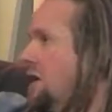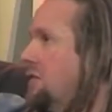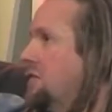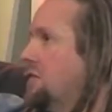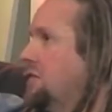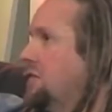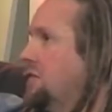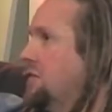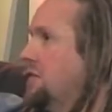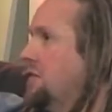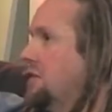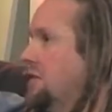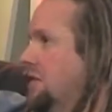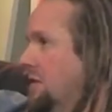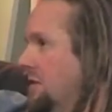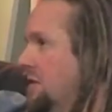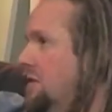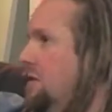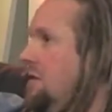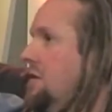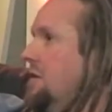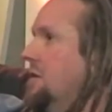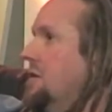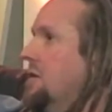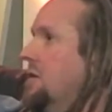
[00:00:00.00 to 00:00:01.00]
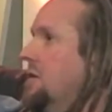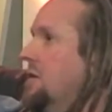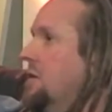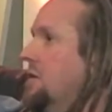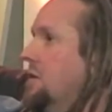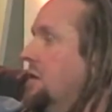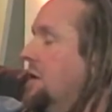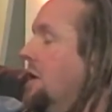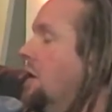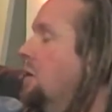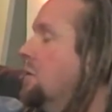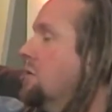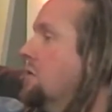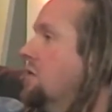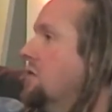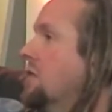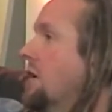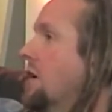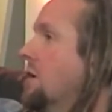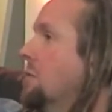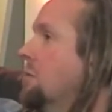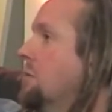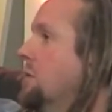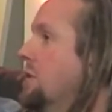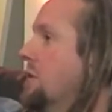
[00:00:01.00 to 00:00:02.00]
have the old
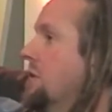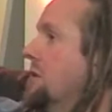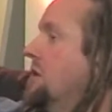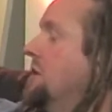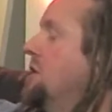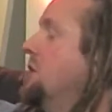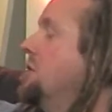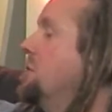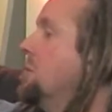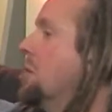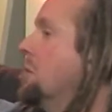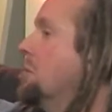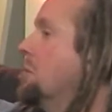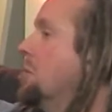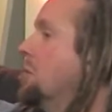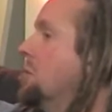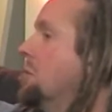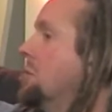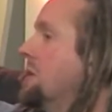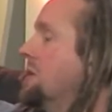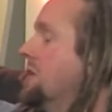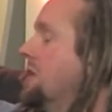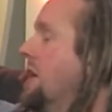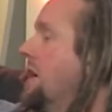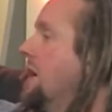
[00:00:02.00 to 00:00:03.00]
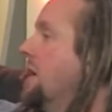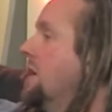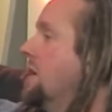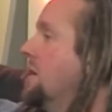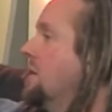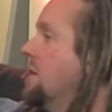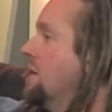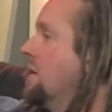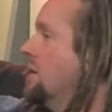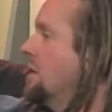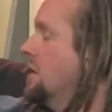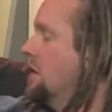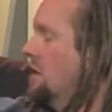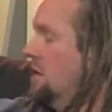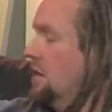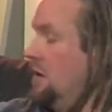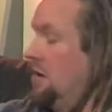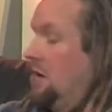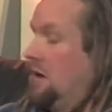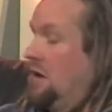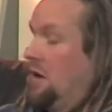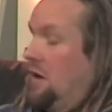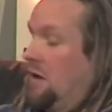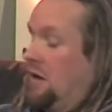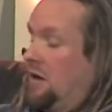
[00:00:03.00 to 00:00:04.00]
sun, but the new one will be there.
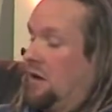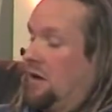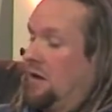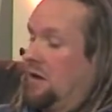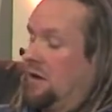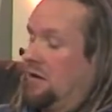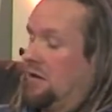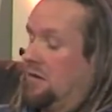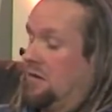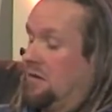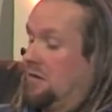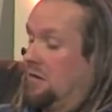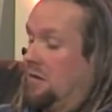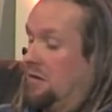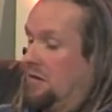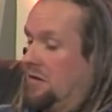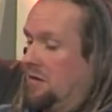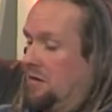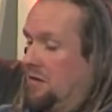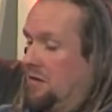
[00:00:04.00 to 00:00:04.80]
And